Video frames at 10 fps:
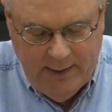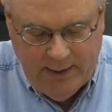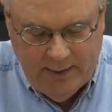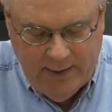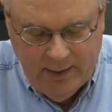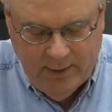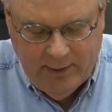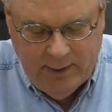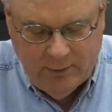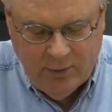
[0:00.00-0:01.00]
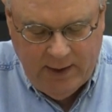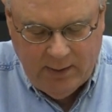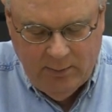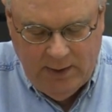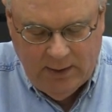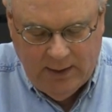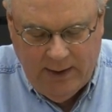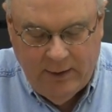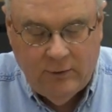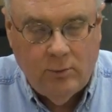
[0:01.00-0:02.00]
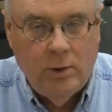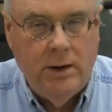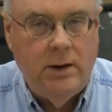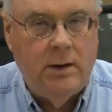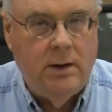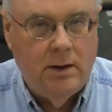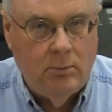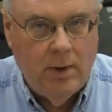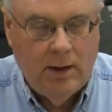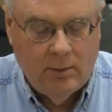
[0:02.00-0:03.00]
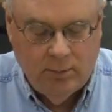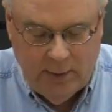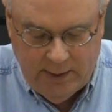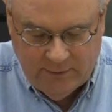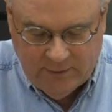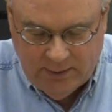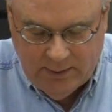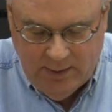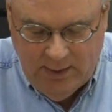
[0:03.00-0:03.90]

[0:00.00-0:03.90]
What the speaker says: at an area track meet last week in Mount Pleasant.